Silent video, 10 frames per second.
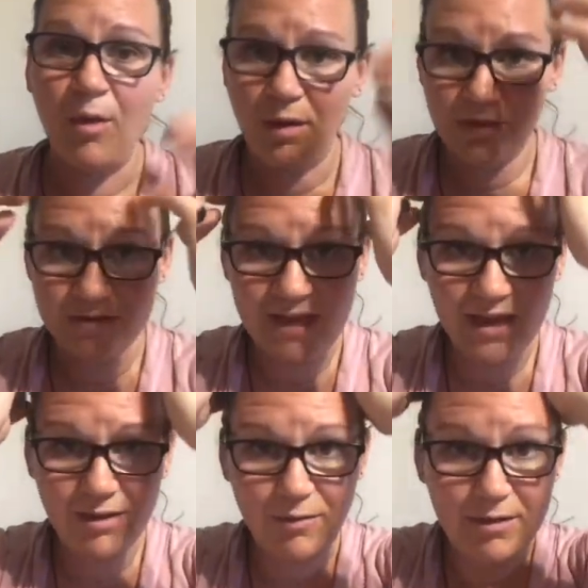whether you
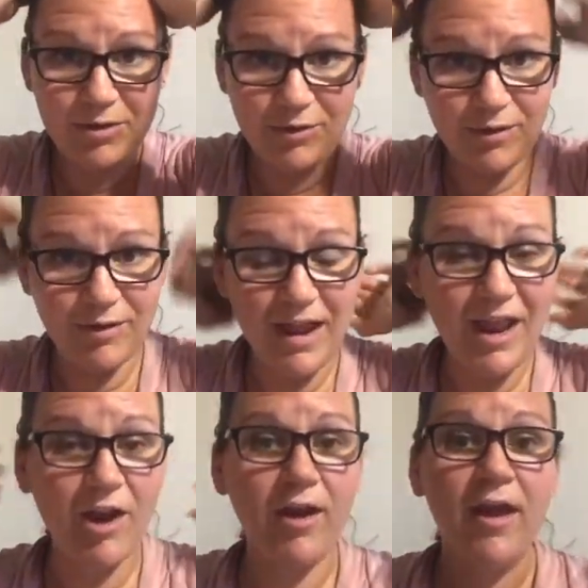take it, run it through your
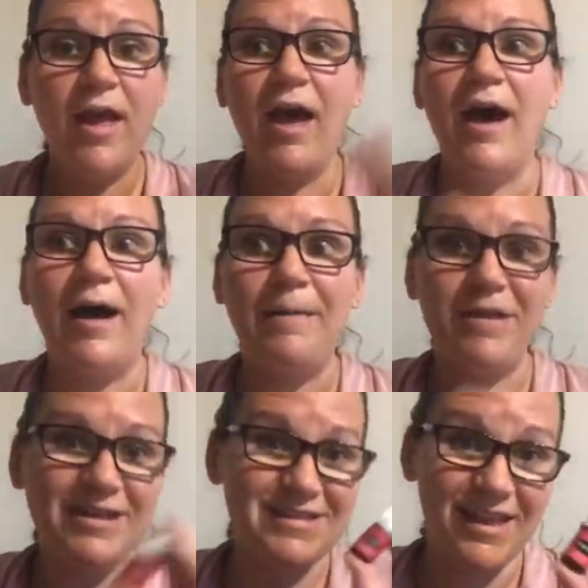hair.
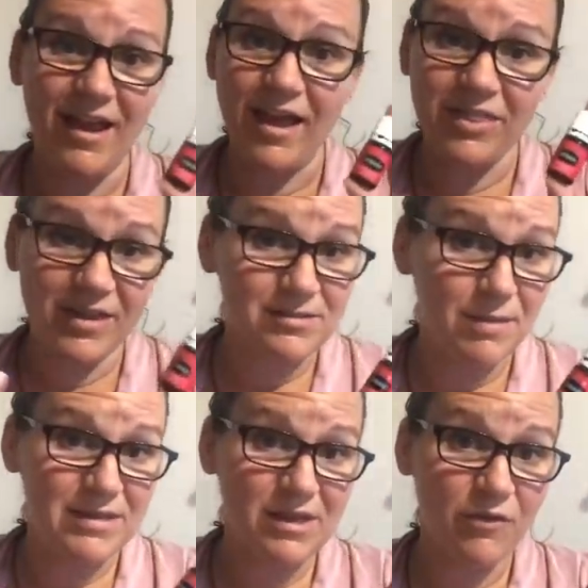Like I said, I think it's
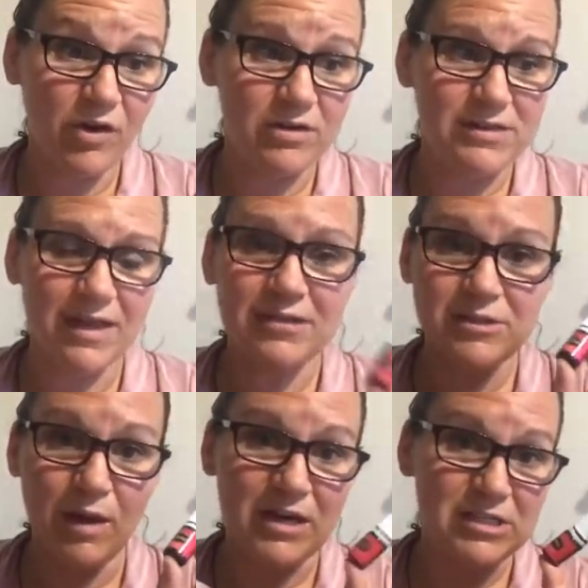amazing for your skin.
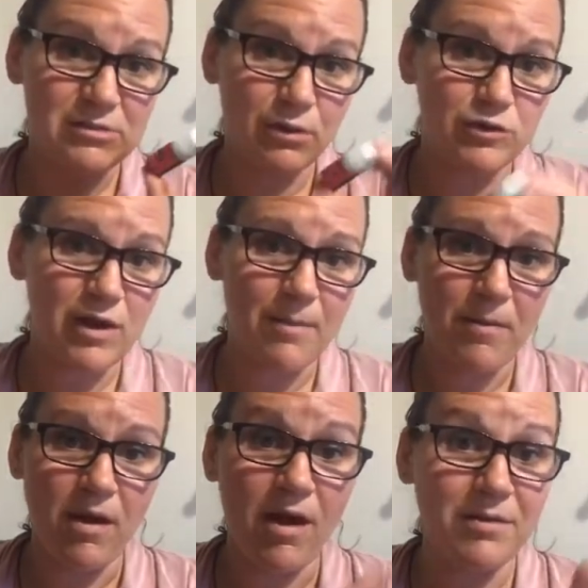So I just throw a
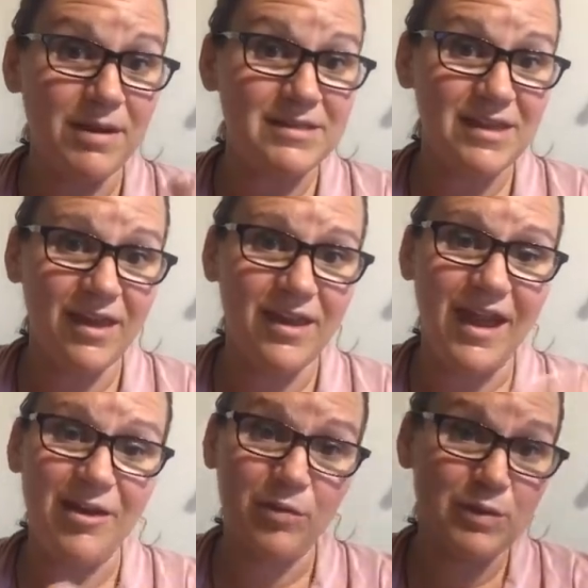drop on my skin.
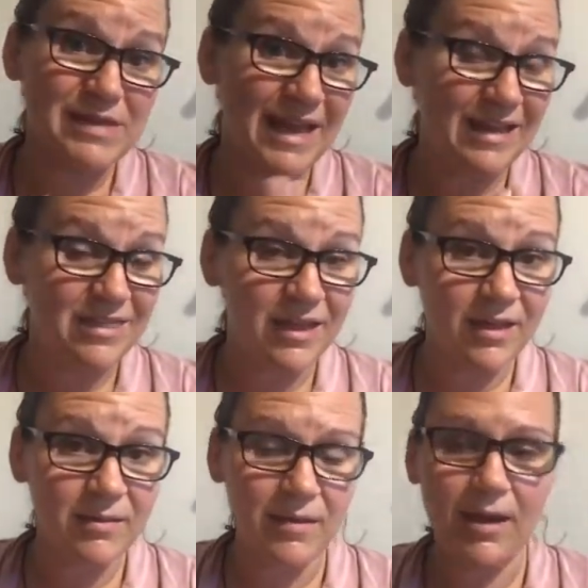I don't use
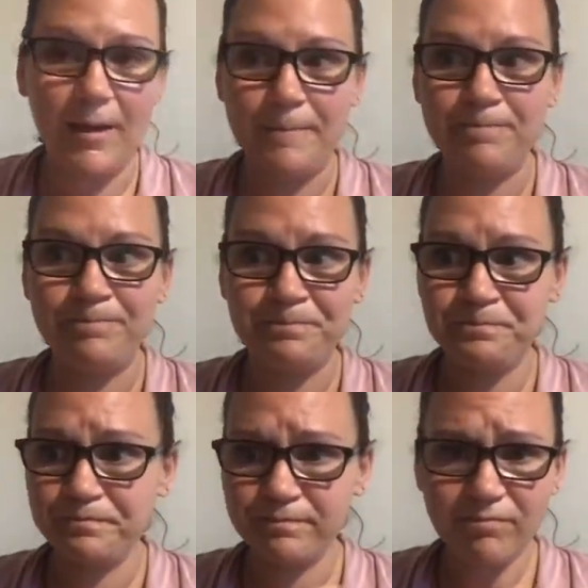anything.
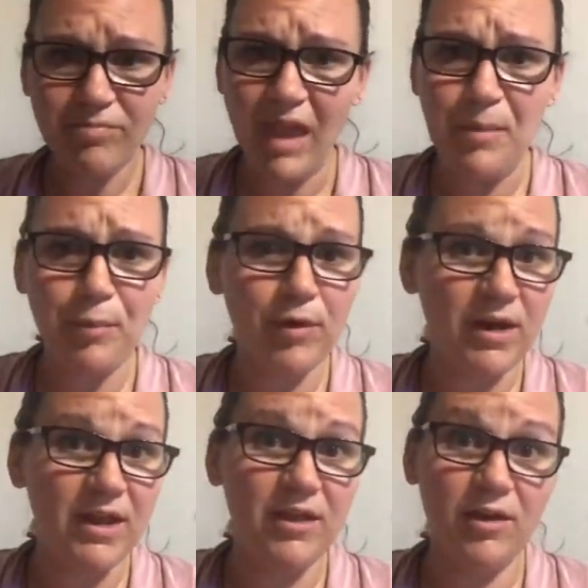I'm
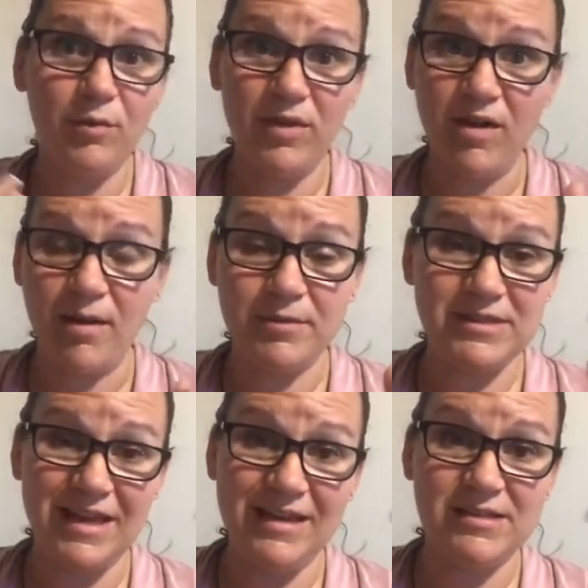pretty good with
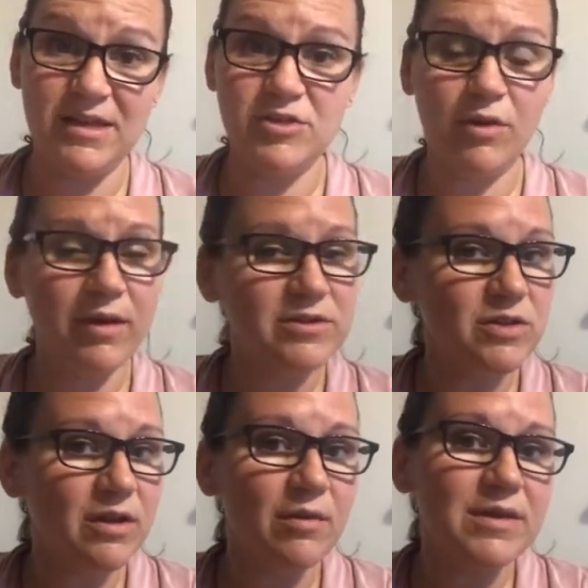almost any essential oil.
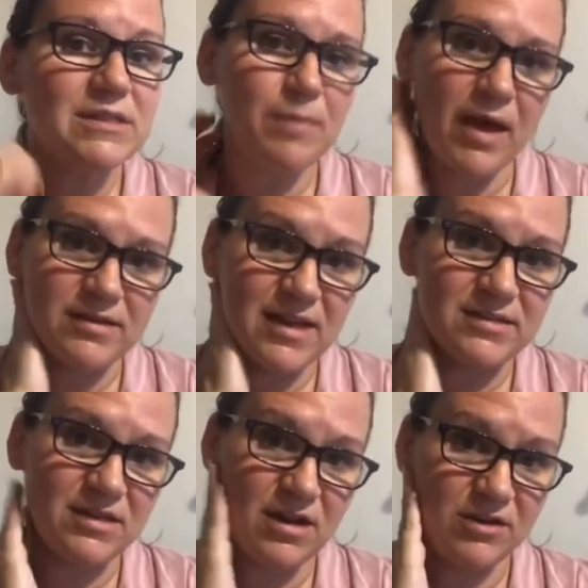So you can always spot
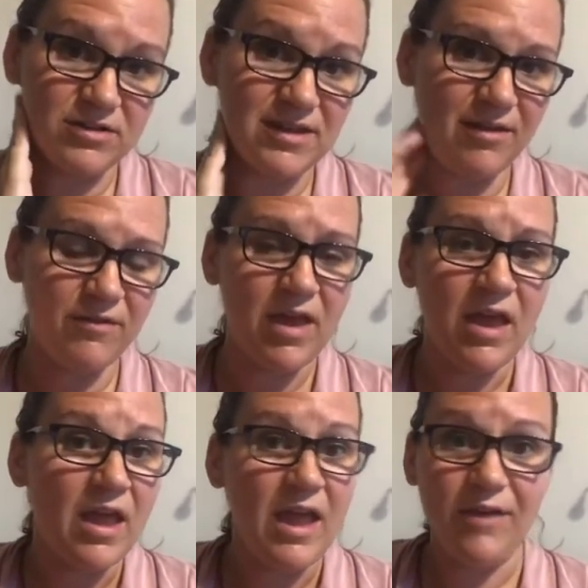test it on yourself
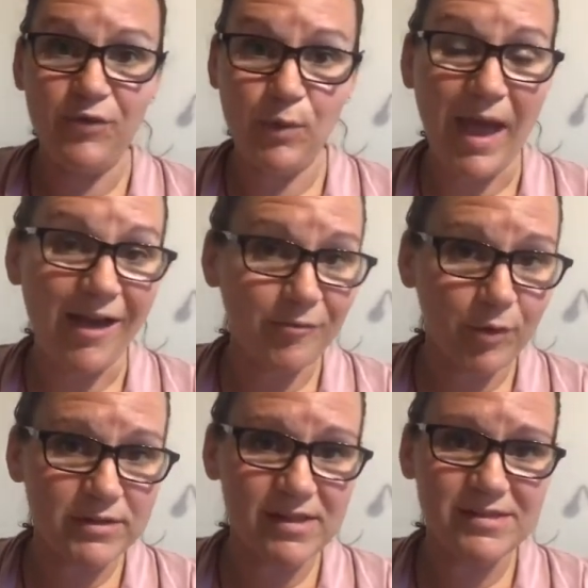if you have
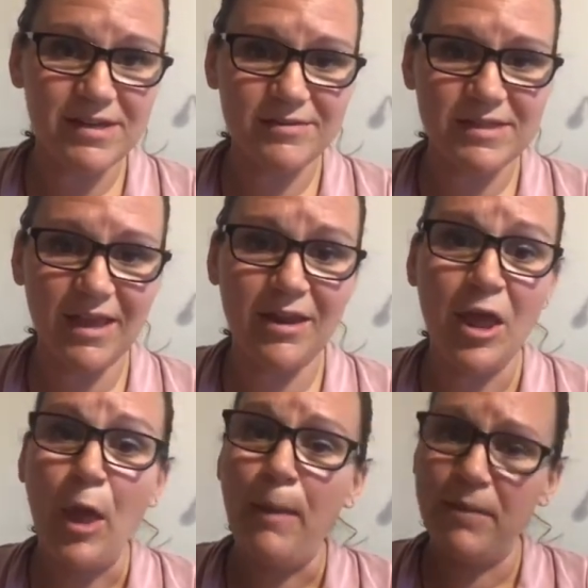more sensitive skin.
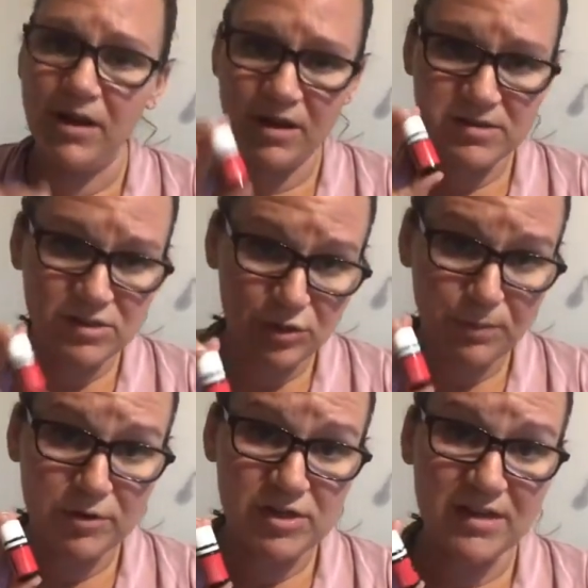But it is
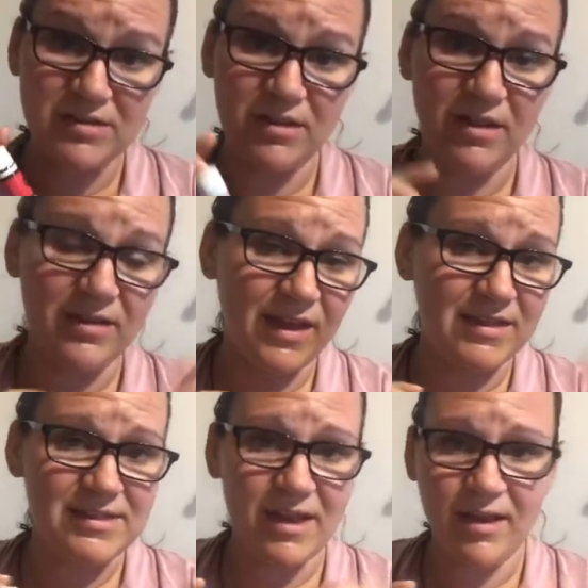super gentle. And
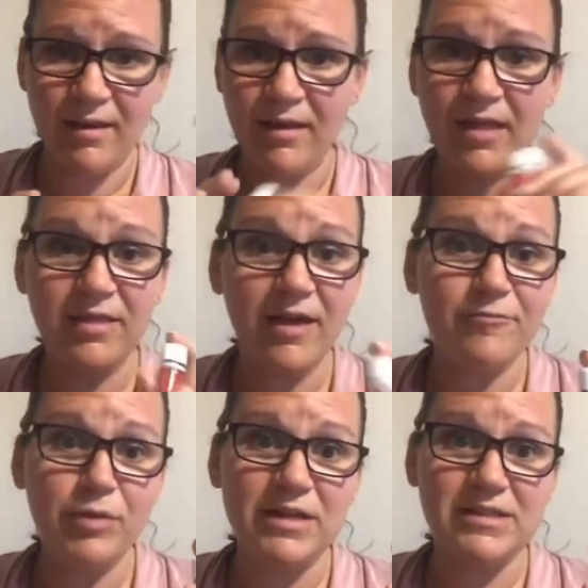like I said, I
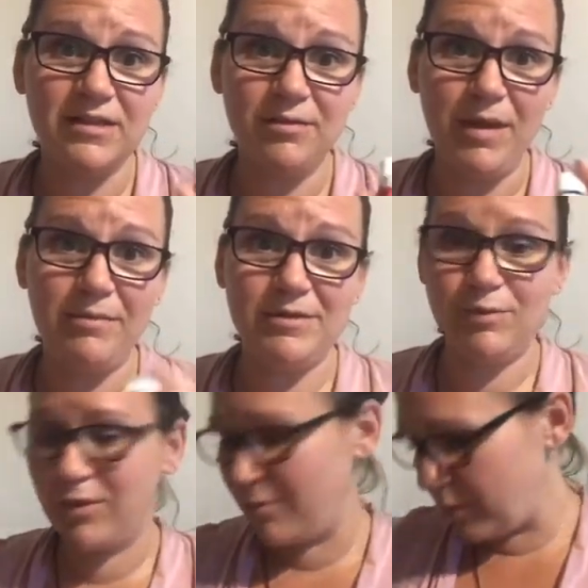love blessing the babies
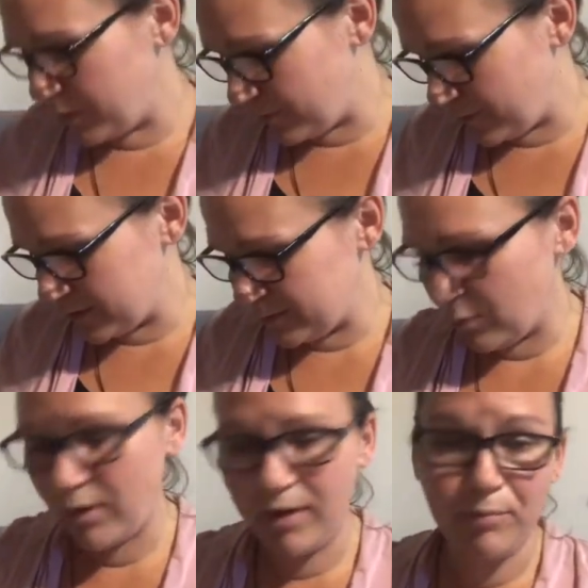with them when they're first
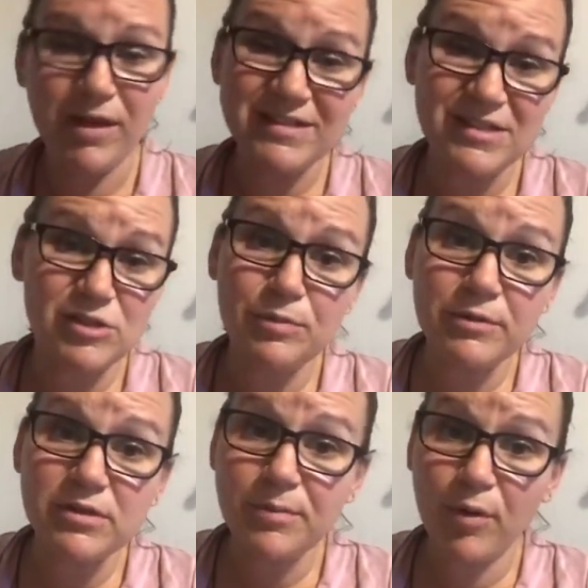born. Plus, it's
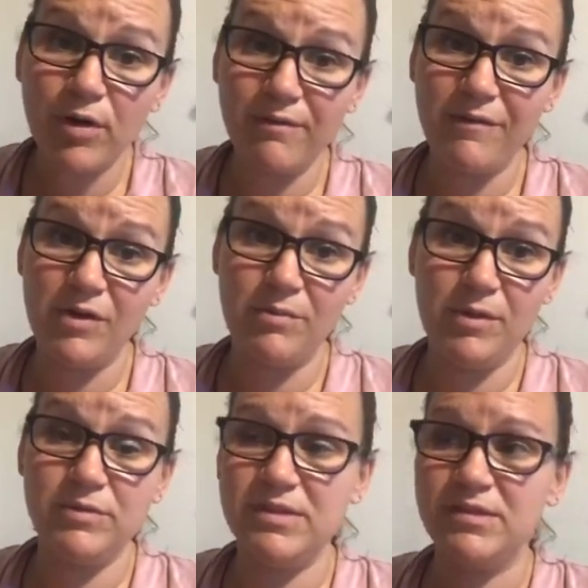super supportive of your
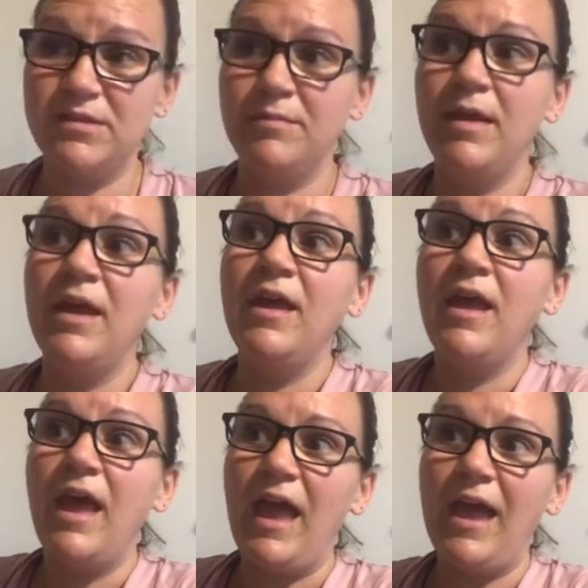immune system.
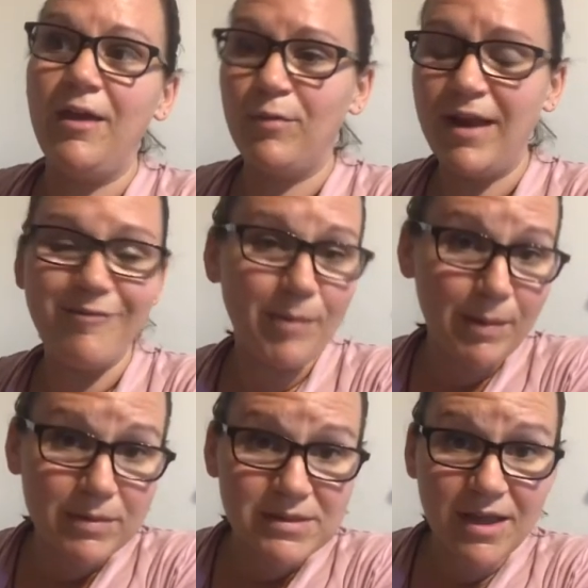And when everybody
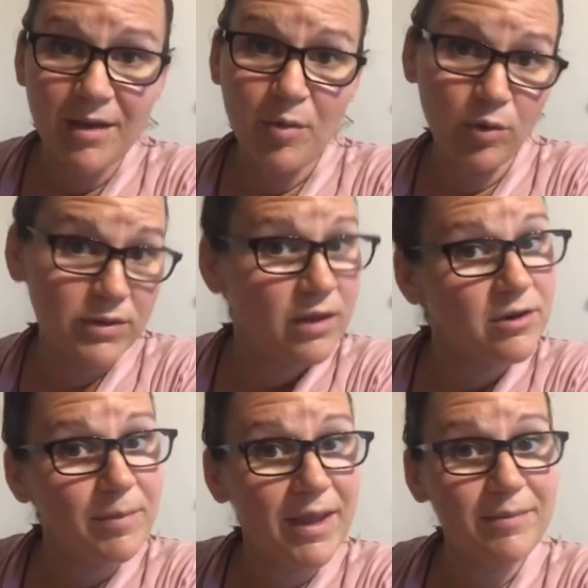wants to come hold on
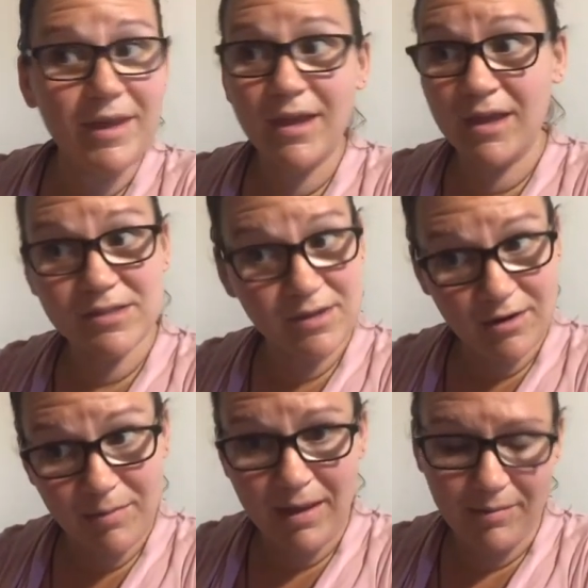your baby and kiss on
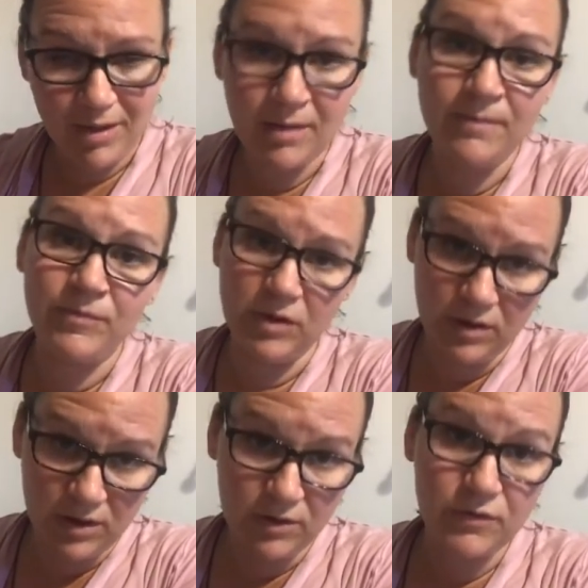your baby, you
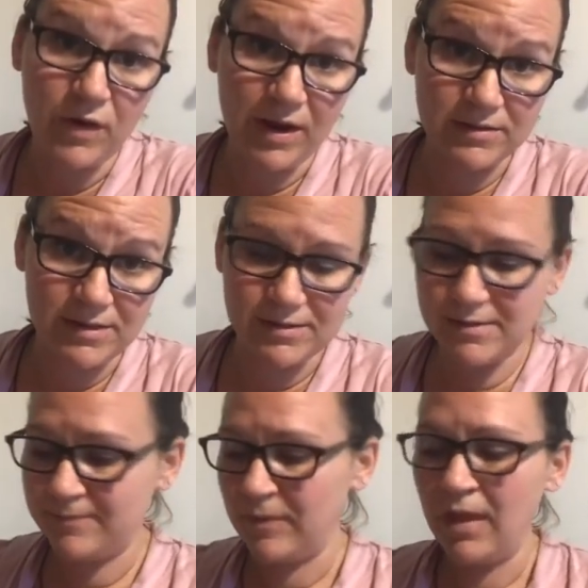need to use frankincense.